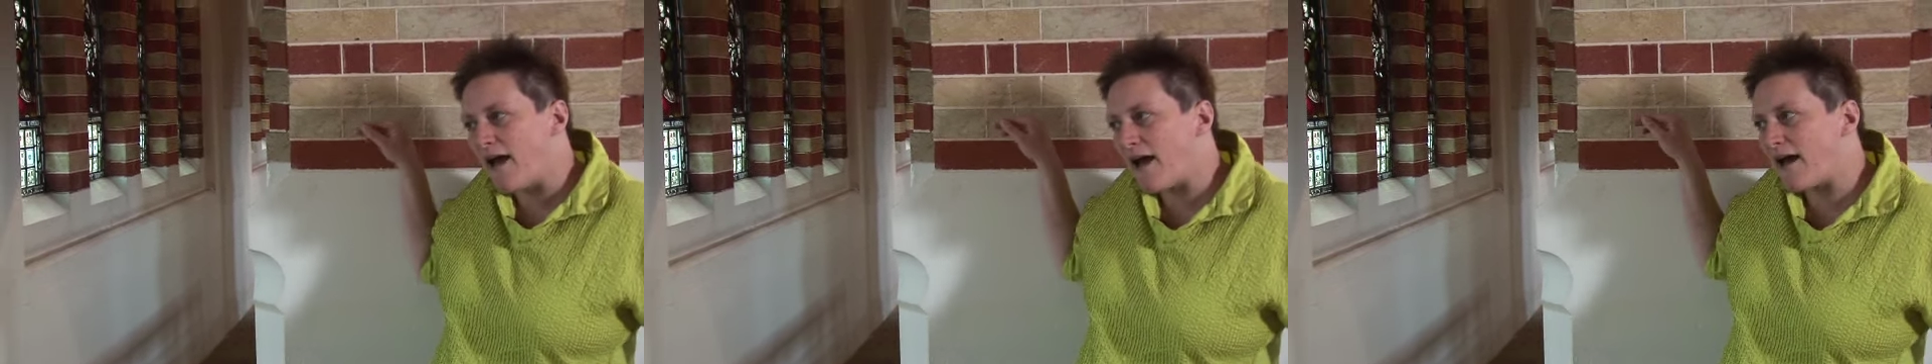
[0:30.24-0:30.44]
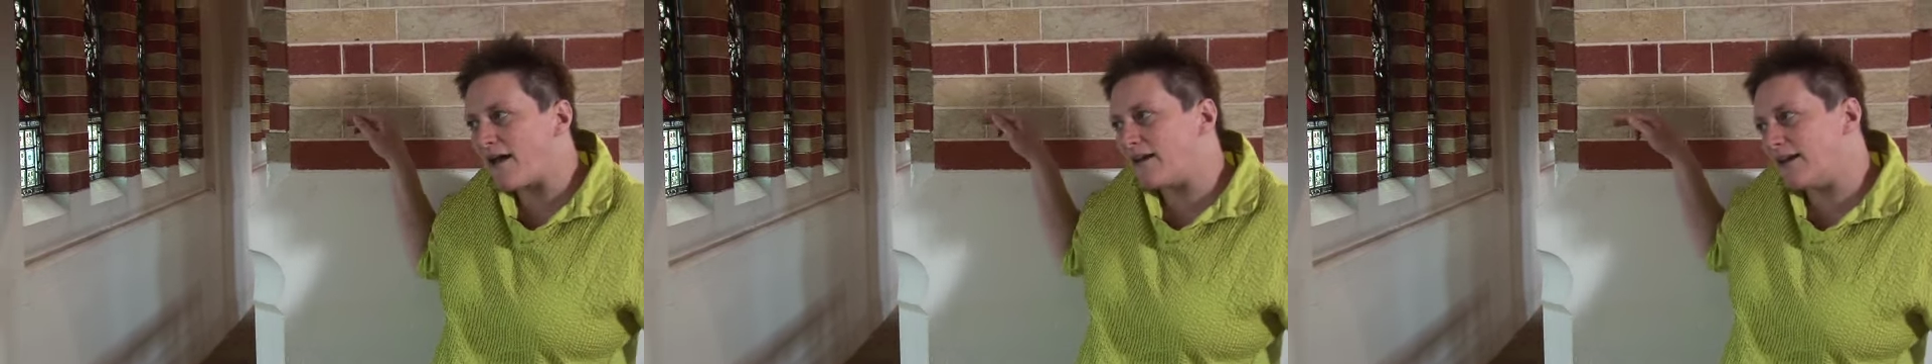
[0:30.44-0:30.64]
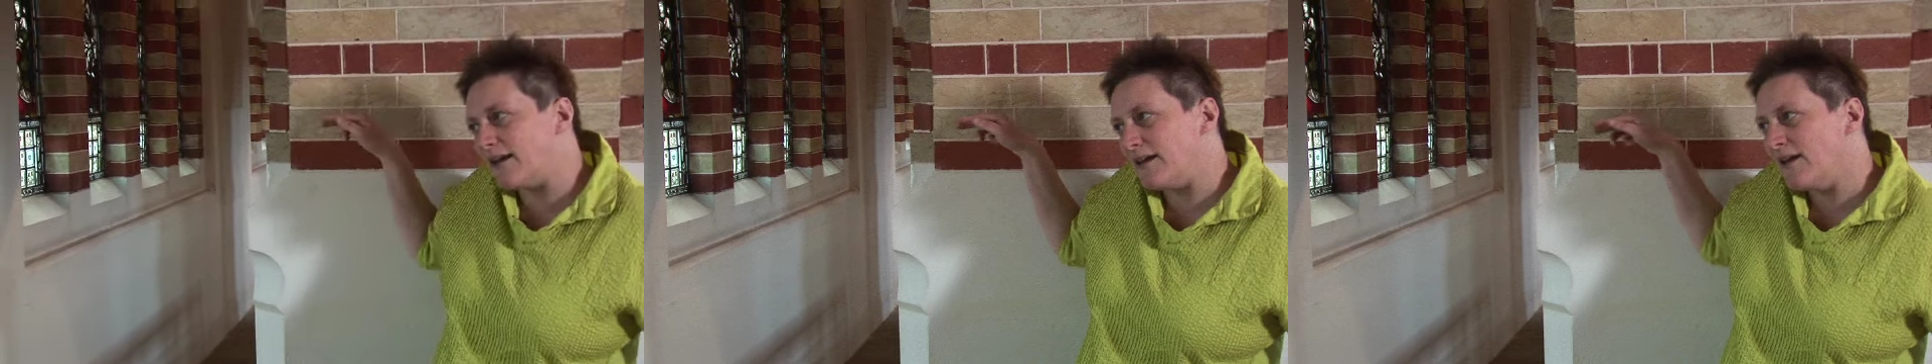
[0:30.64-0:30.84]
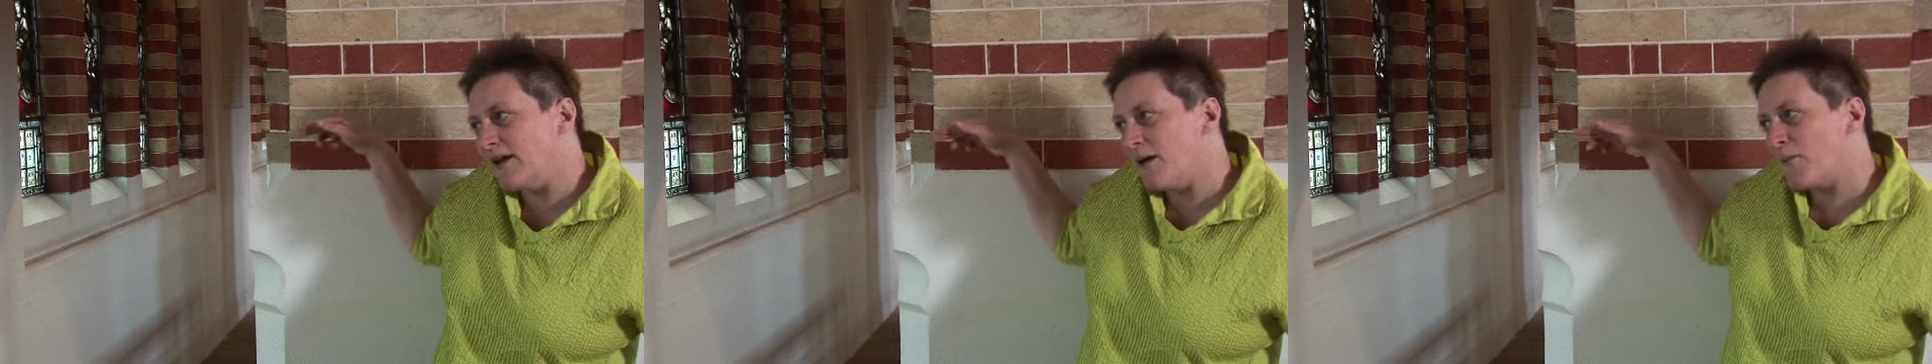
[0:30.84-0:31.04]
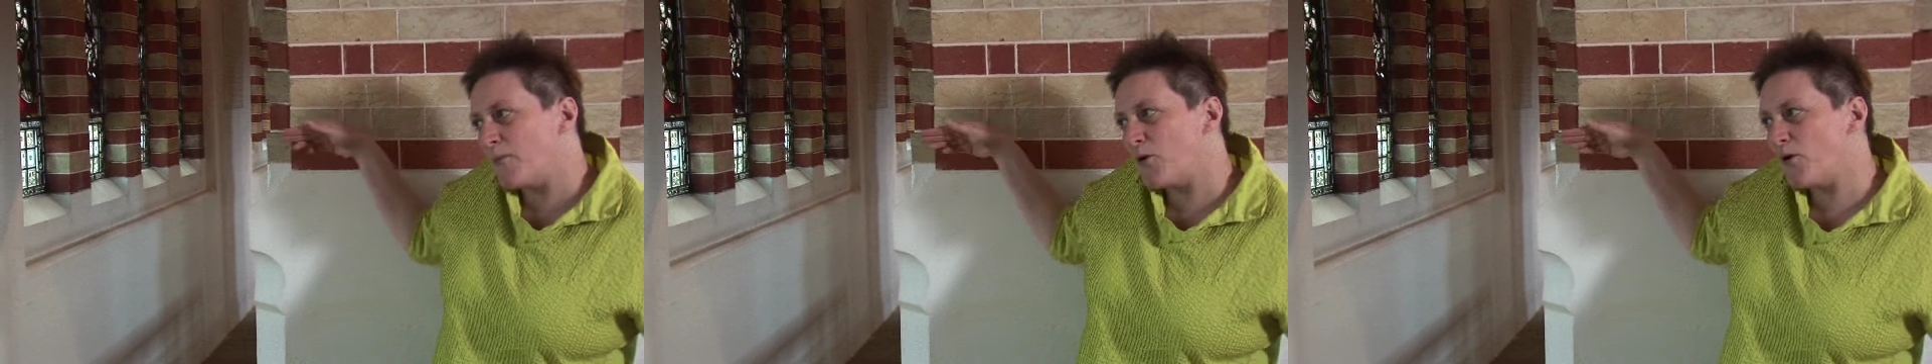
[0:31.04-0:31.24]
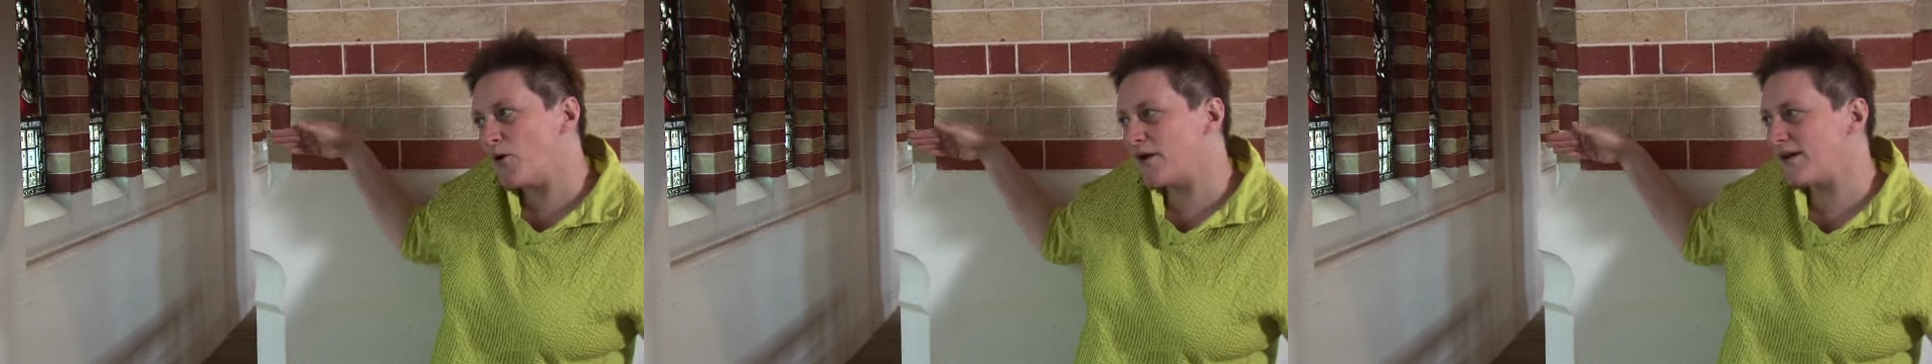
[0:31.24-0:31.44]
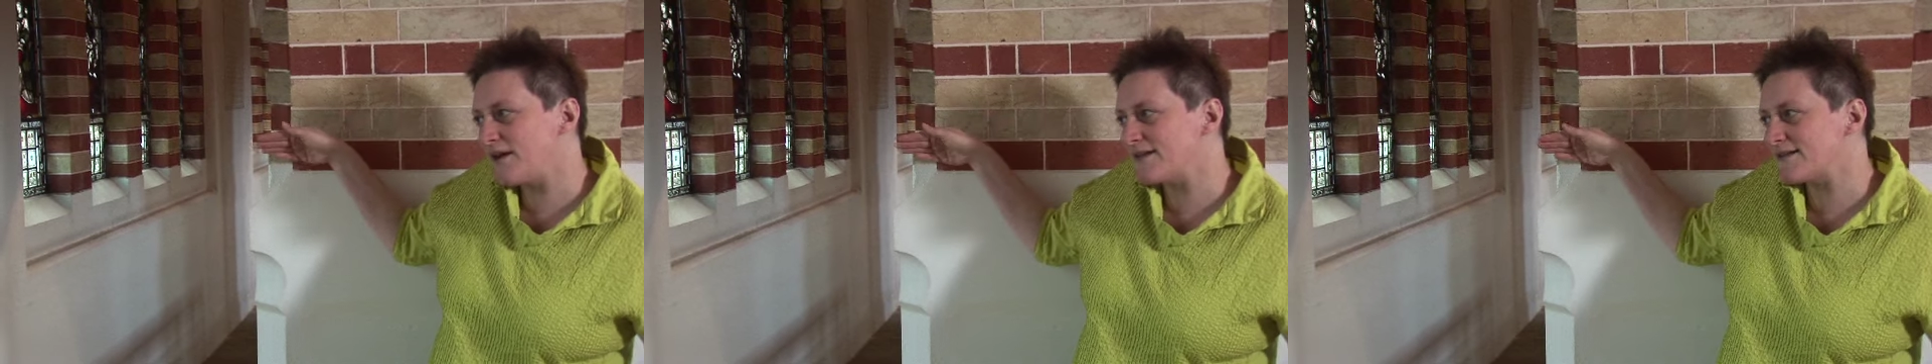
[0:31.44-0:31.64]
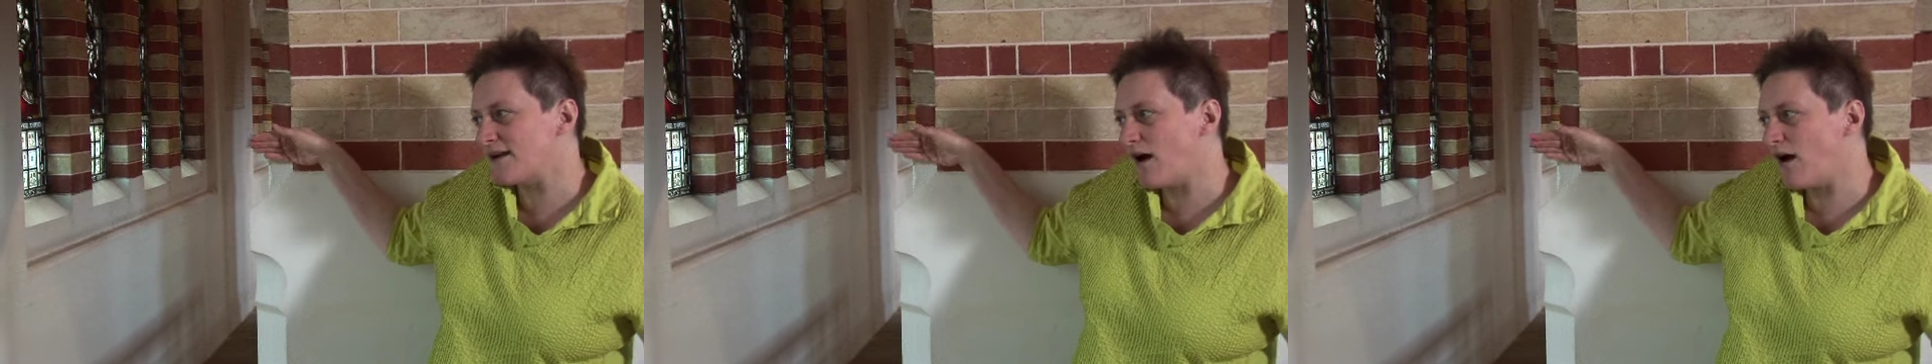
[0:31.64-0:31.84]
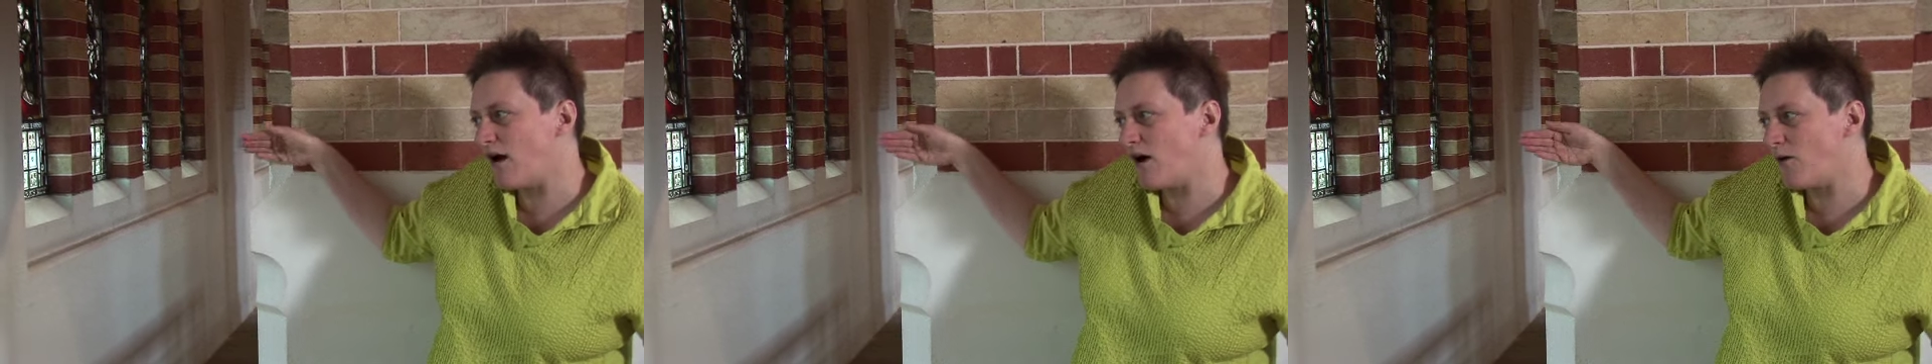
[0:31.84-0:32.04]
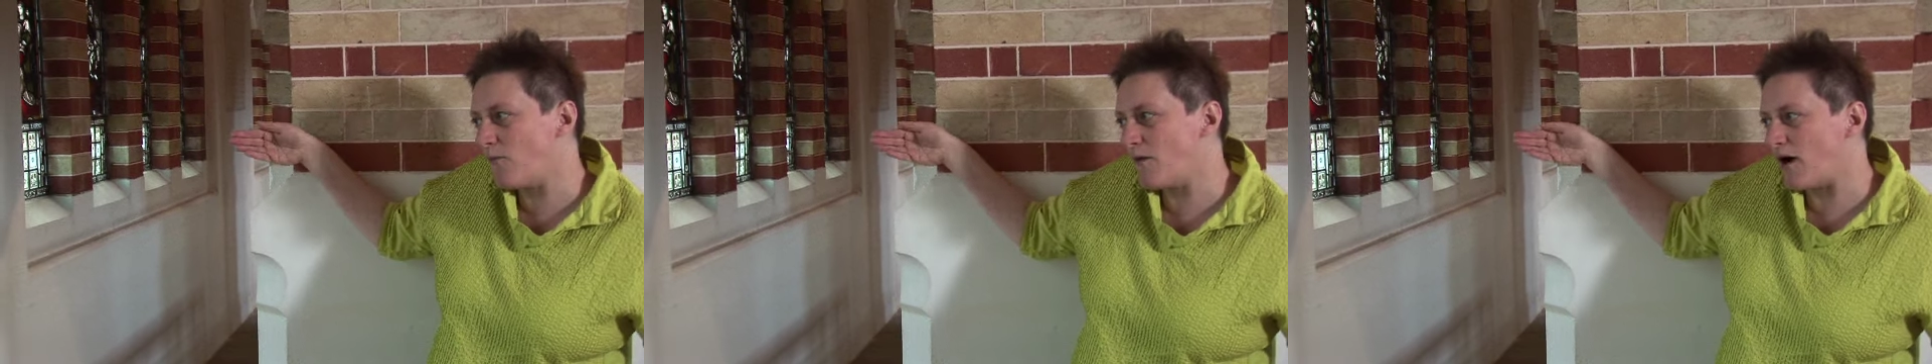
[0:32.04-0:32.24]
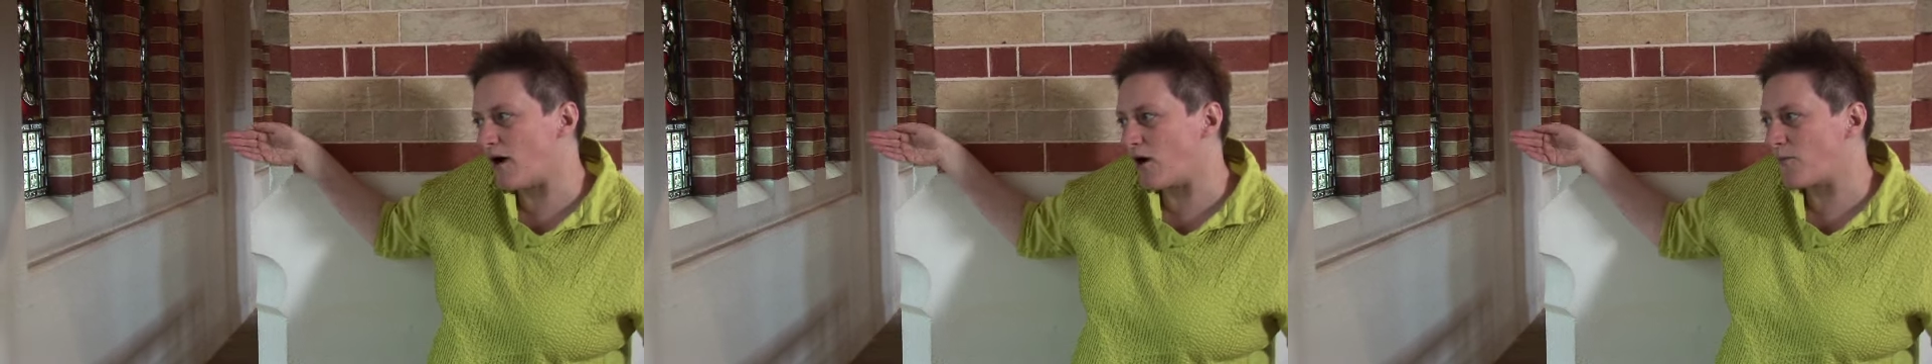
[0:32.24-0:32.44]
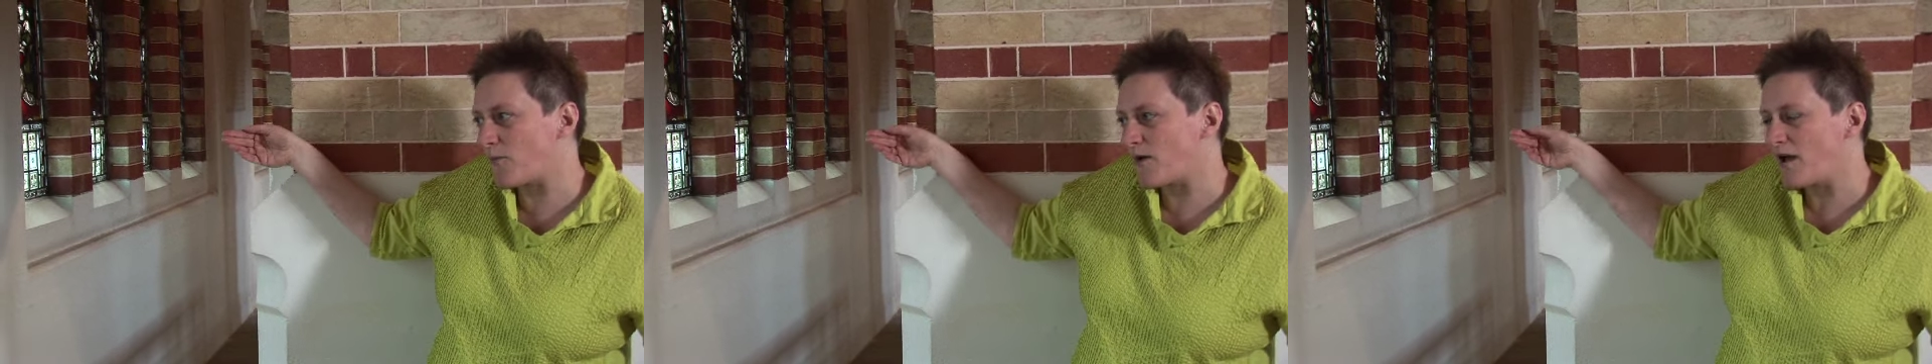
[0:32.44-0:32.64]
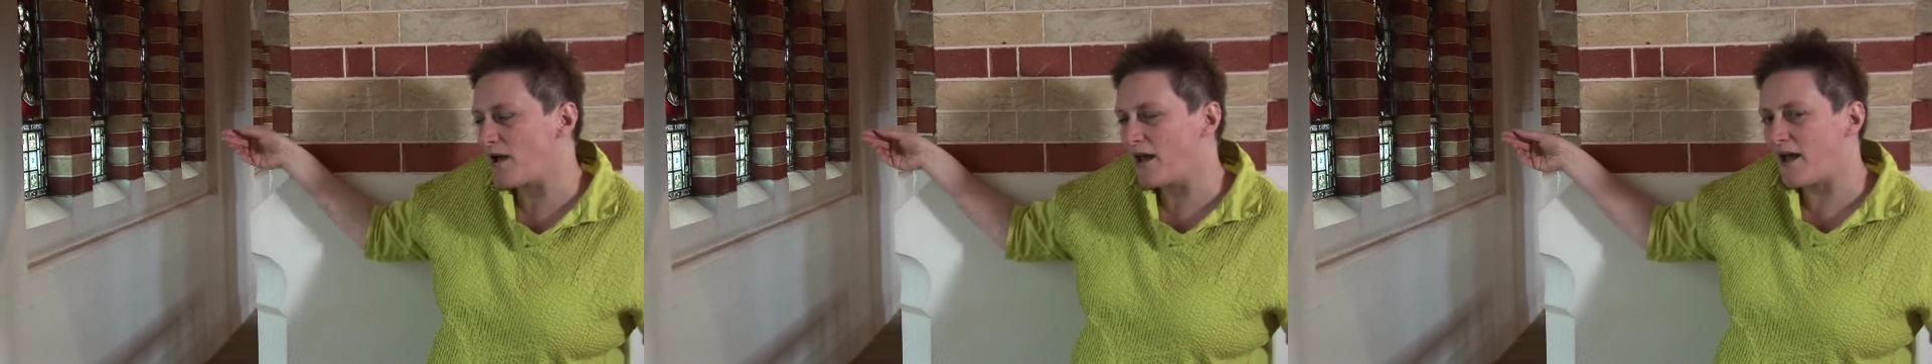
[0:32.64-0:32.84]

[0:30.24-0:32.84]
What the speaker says: and he put his arm up